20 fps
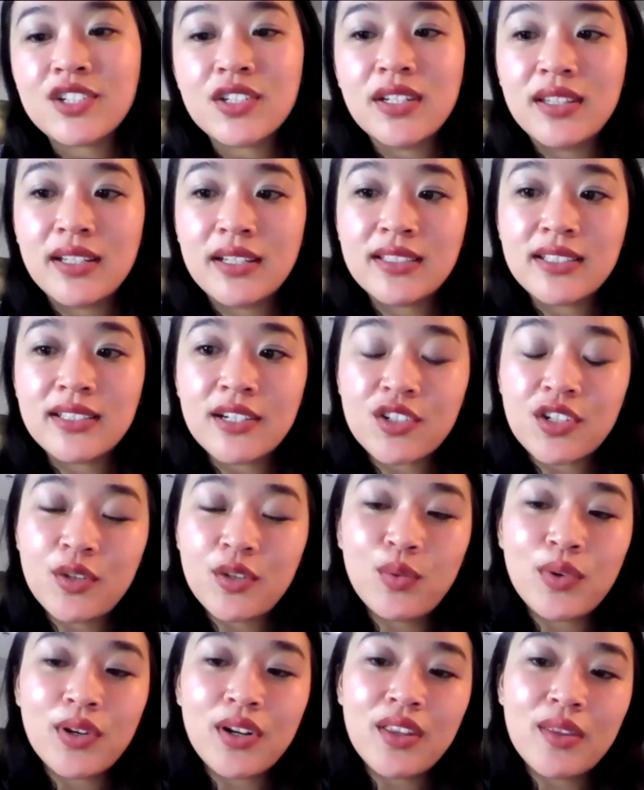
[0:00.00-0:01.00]
actually, that's
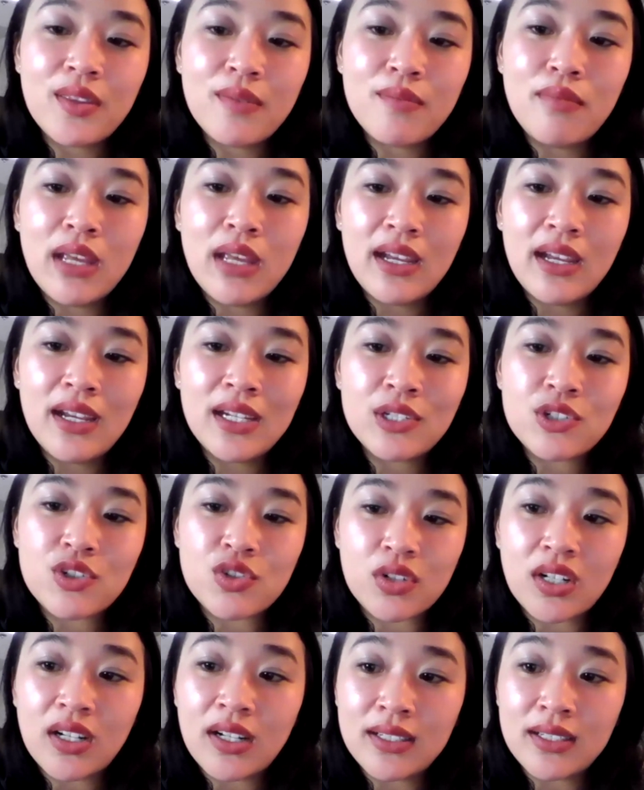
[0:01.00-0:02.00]
actually one of the main
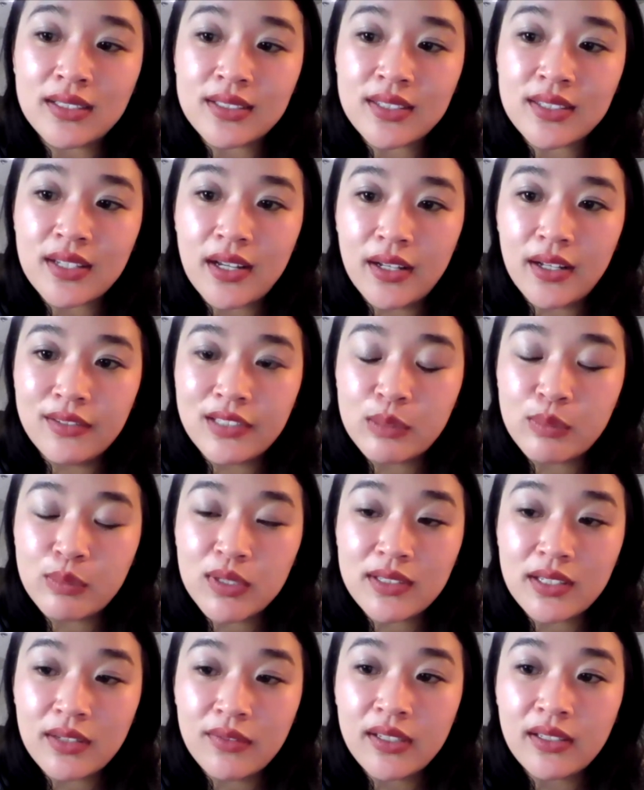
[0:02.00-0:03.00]
draws of
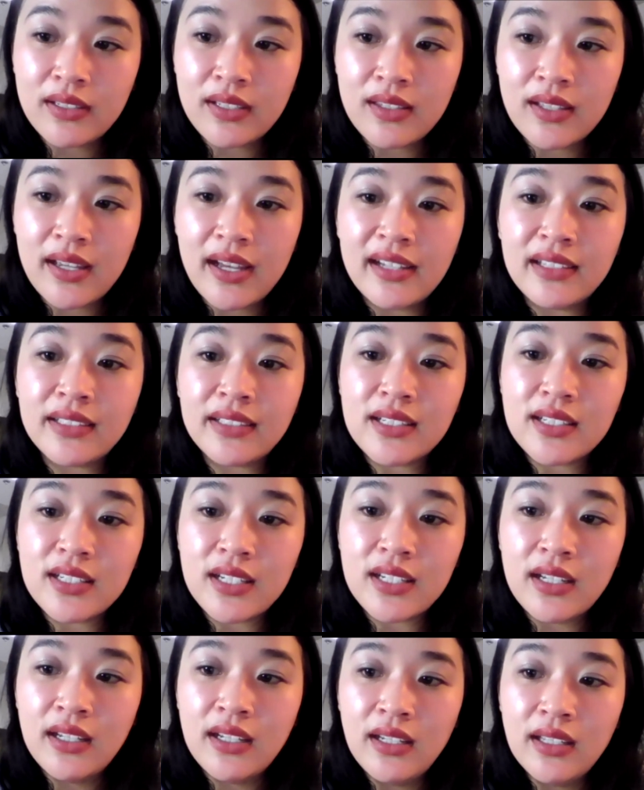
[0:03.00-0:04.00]
specifically the LET,
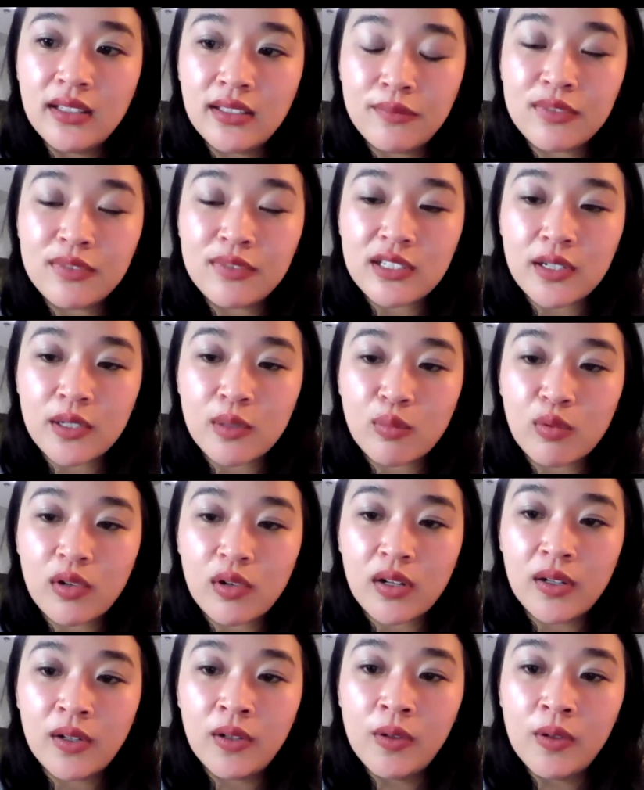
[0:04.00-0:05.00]
the Lymph Star
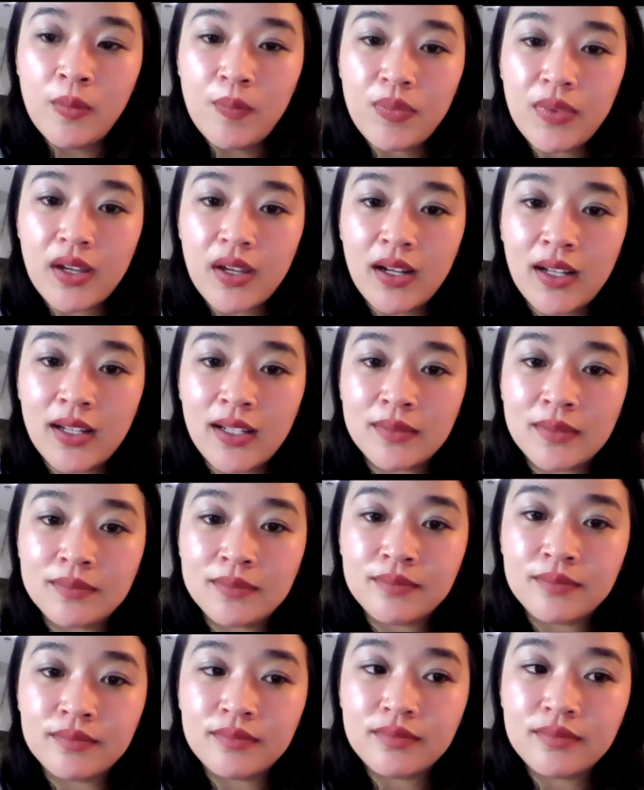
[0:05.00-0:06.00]
Pro.
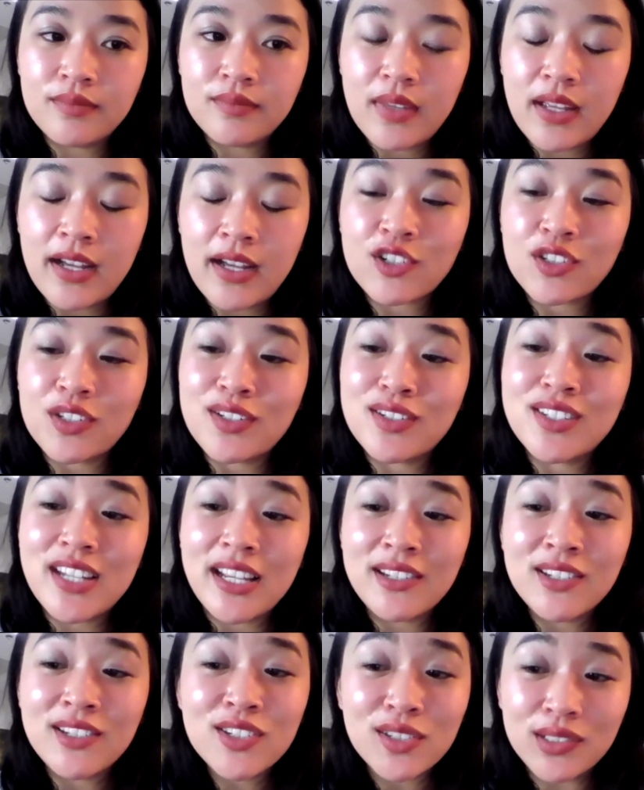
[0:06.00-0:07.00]
Actually,
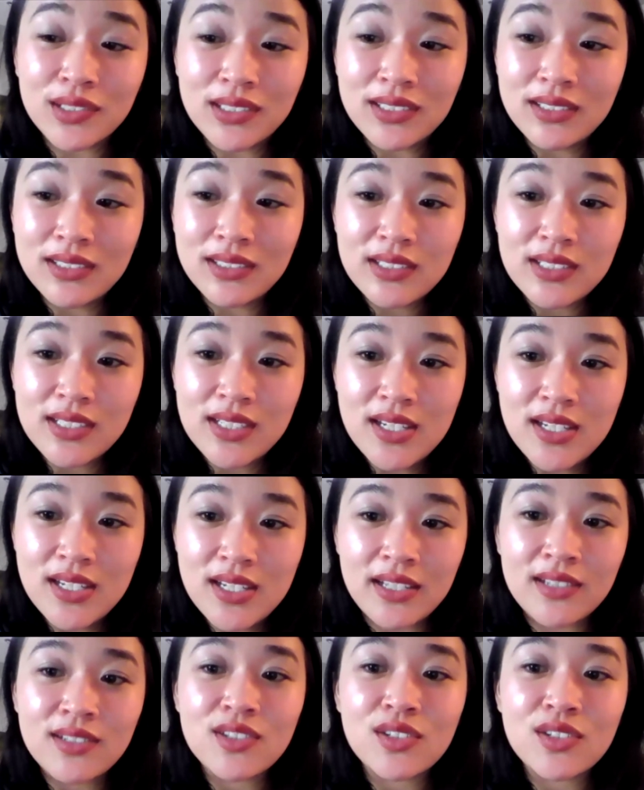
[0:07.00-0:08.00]
dental
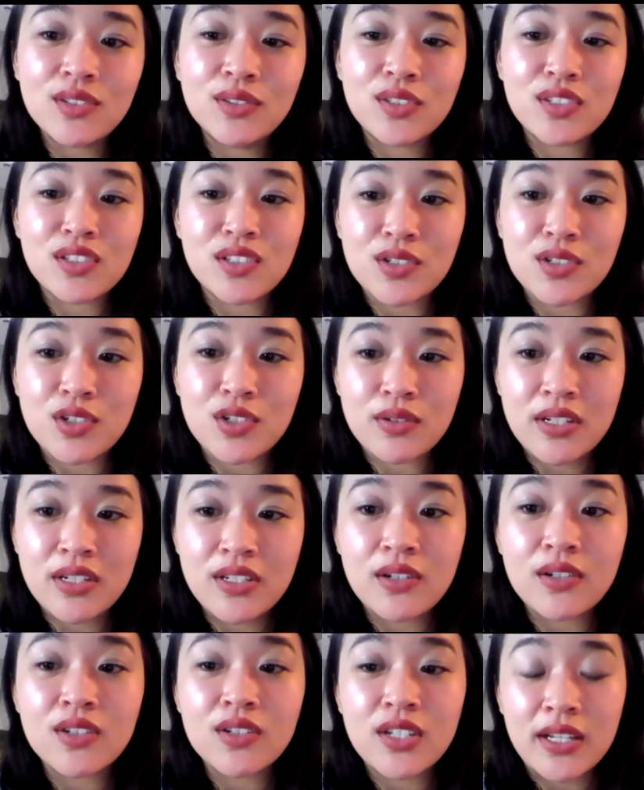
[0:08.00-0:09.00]

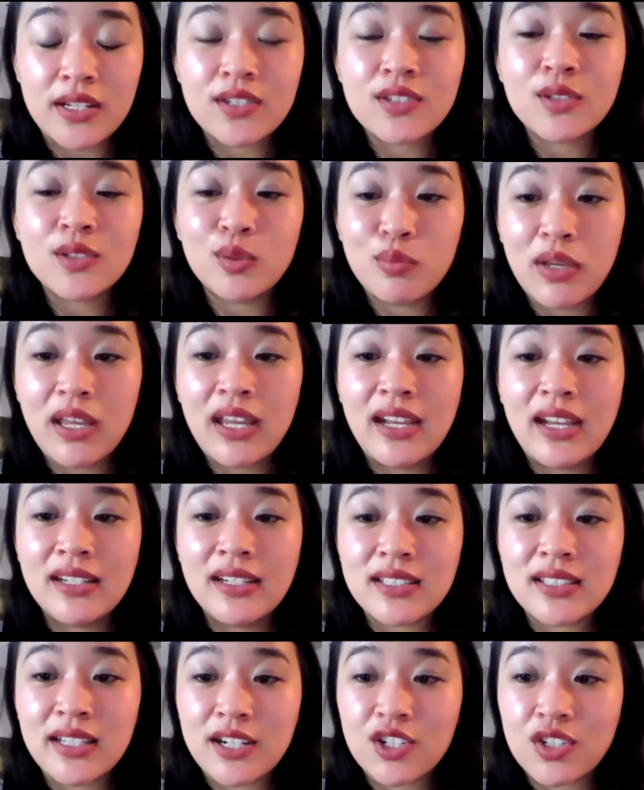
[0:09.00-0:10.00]
surgeries or dental pain
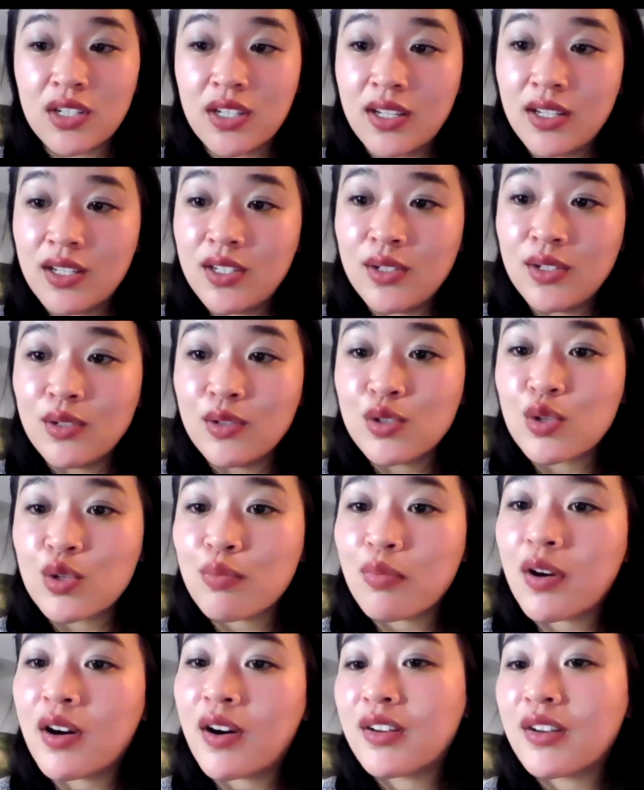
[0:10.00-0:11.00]
is actually a
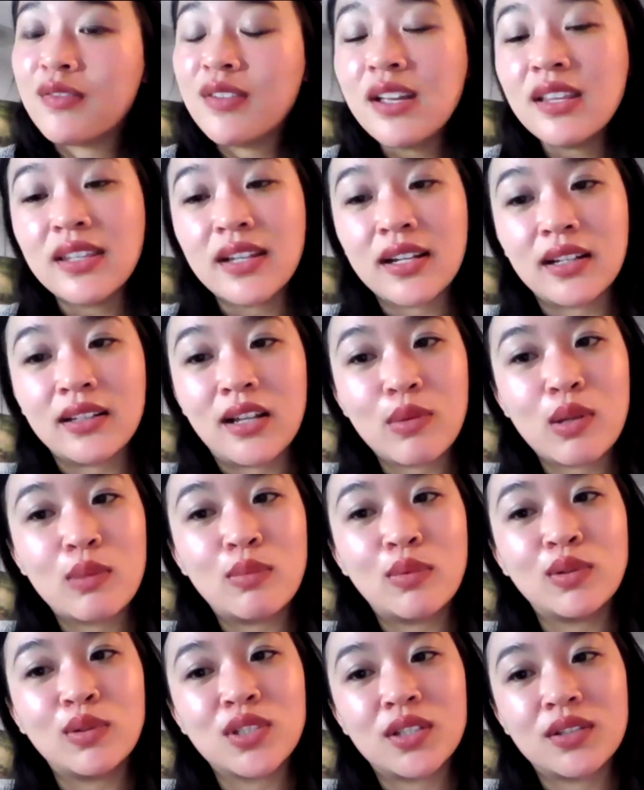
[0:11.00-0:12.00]
huge part of it that a lot of
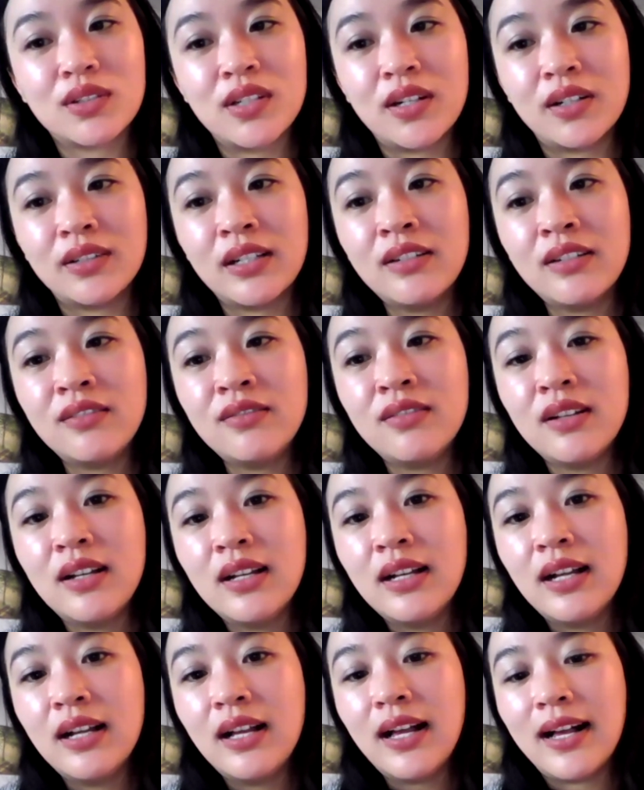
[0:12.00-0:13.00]
people don't know of.
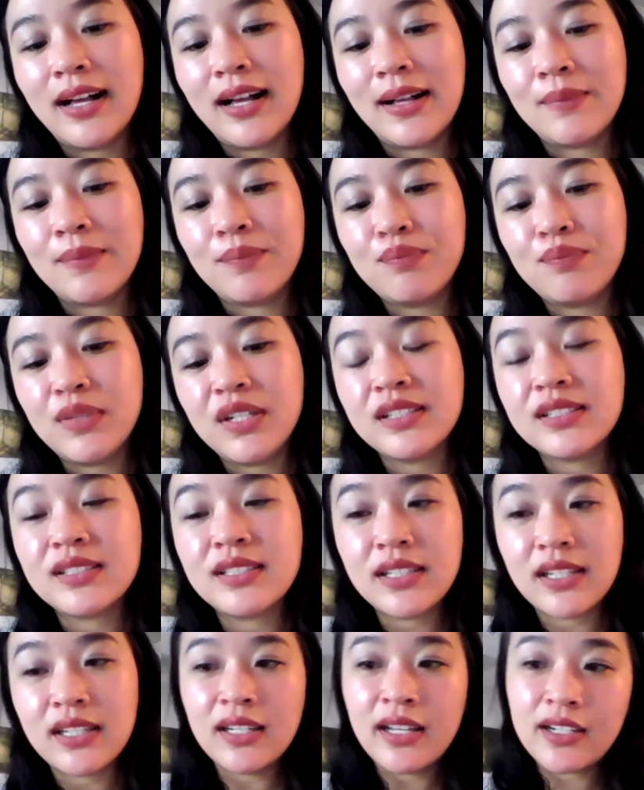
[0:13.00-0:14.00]
Because
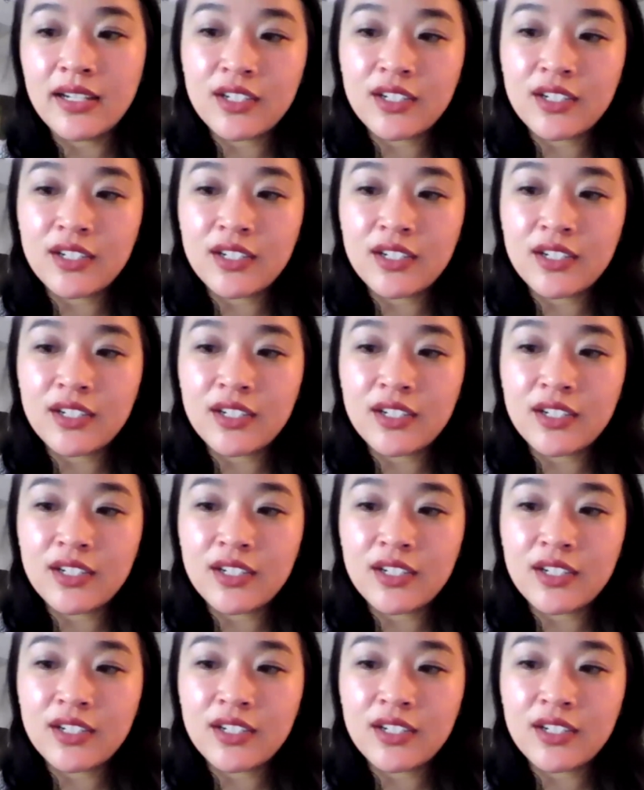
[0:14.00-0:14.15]
it can